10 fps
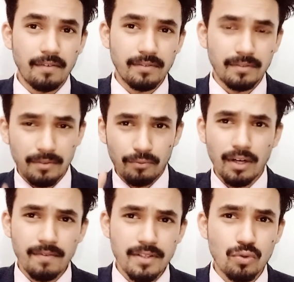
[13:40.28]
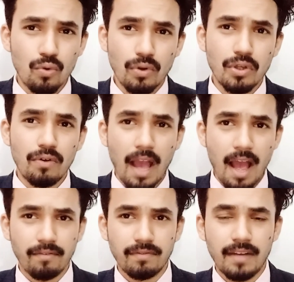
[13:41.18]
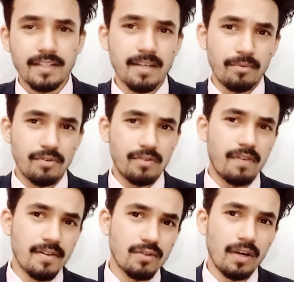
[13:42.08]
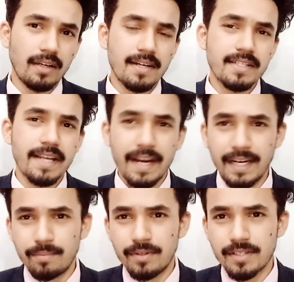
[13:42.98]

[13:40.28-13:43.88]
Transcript: whatever score you have, like suppose if you're scoring, let's say 80%,